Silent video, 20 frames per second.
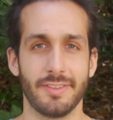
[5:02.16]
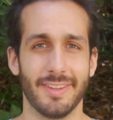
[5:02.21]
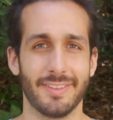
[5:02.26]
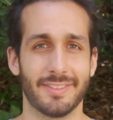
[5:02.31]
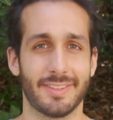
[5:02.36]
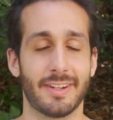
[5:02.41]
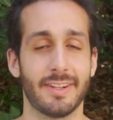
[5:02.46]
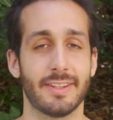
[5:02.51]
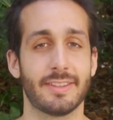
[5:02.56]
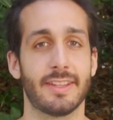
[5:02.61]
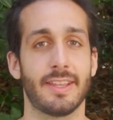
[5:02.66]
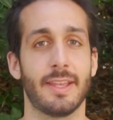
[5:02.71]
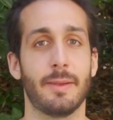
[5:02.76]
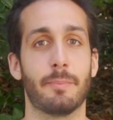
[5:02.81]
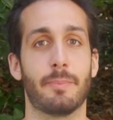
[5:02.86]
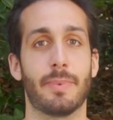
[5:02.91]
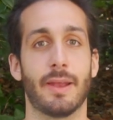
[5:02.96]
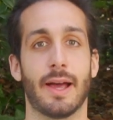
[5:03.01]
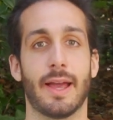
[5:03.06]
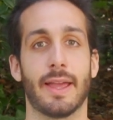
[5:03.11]
I started
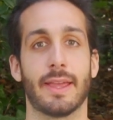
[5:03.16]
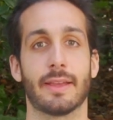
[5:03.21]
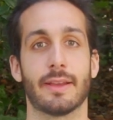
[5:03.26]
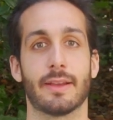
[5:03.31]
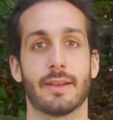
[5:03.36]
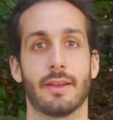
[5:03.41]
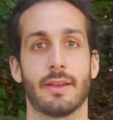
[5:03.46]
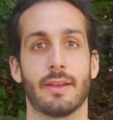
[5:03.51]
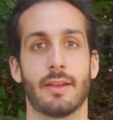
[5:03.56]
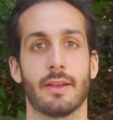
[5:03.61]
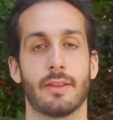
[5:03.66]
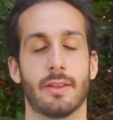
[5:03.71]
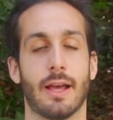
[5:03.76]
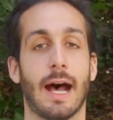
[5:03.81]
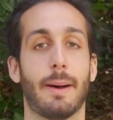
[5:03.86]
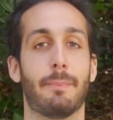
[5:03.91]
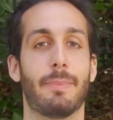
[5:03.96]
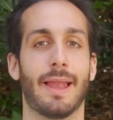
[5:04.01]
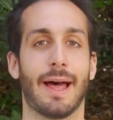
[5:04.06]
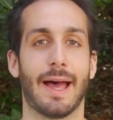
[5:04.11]

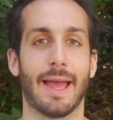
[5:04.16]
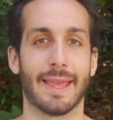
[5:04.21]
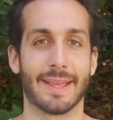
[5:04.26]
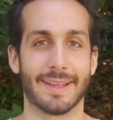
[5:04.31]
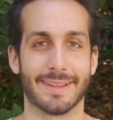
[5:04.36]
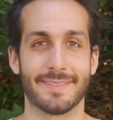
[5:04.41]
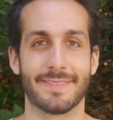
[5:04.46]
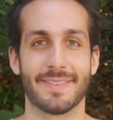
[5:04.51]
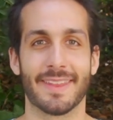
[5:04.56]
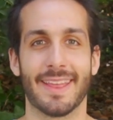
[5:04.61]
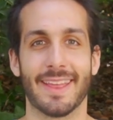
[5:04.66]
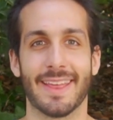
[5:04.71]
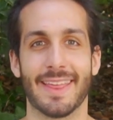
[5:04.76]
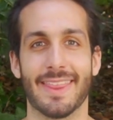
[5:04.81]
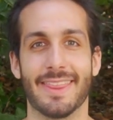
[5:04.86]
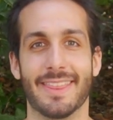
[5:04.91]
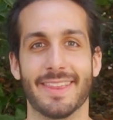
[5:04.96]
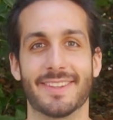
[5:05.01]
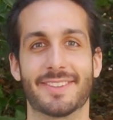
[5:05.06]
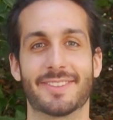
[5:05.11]
applying
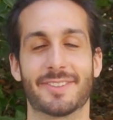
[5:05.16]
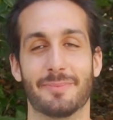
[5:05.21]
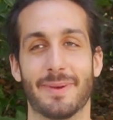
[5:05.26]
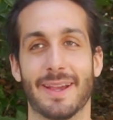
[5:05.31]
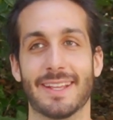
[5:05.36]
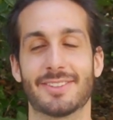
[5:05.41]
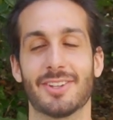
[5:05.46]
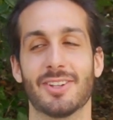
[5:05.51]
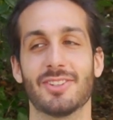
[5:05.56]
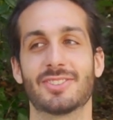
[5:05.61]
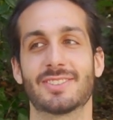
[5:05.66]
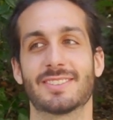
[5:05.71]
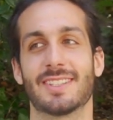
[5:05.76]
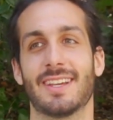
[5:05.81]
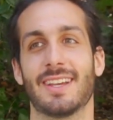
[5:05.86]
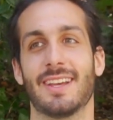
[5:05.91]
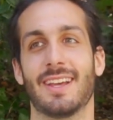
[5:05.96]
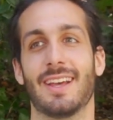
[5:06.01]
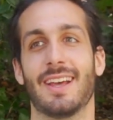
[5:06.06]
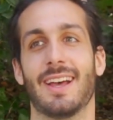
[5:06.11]
these methods,
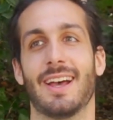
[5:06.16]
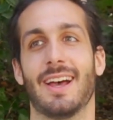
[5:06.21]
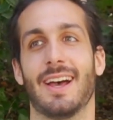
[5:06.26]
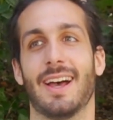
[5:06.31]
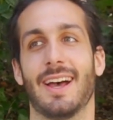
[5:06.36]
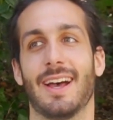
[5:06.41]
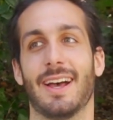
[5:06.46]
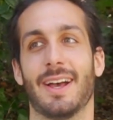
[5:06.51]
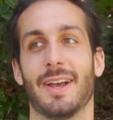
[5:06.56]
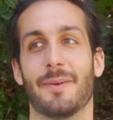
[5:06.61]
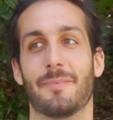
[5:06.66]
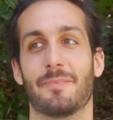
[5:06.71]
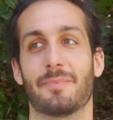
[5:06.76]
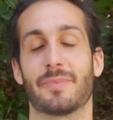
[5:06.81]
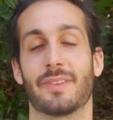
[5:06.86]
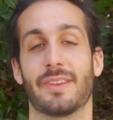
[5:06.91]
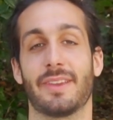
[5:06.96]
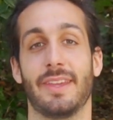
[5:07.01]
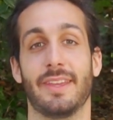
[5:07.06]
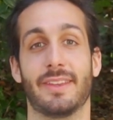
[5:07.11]

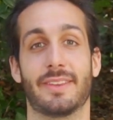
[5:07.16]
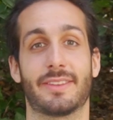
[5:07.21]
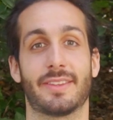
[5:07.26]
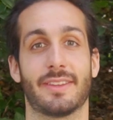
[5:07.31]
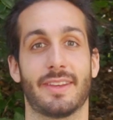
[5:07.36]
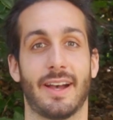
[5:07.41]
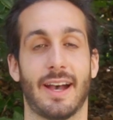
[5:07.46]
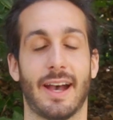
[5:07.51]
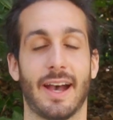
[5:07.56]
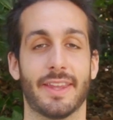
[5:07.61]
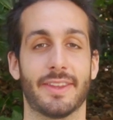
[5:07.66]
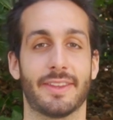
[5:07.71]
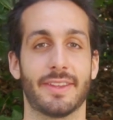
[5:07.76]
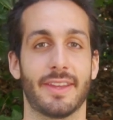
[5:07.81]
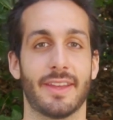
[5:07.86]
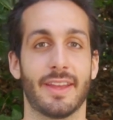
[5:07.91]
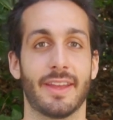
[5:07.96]
it had